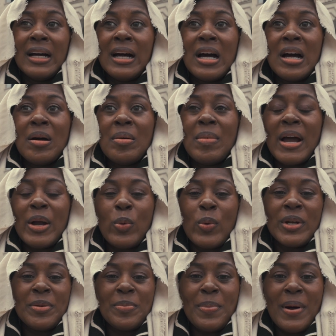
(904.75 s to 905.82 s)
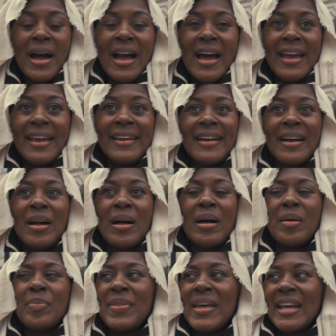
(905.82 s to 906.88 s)
I want to buy
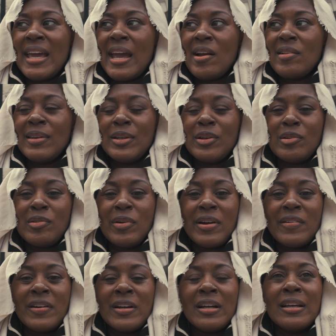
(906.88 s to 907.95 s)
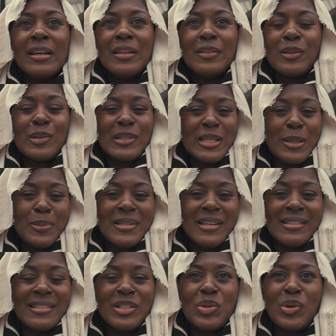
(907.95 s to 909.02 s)
that Caroline Herrera, those
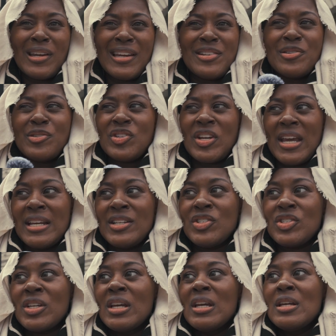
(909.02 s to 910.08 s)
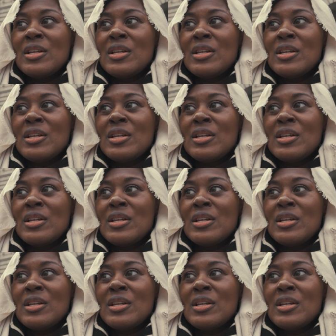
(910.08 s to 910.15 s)
lipsticks that you could interchange.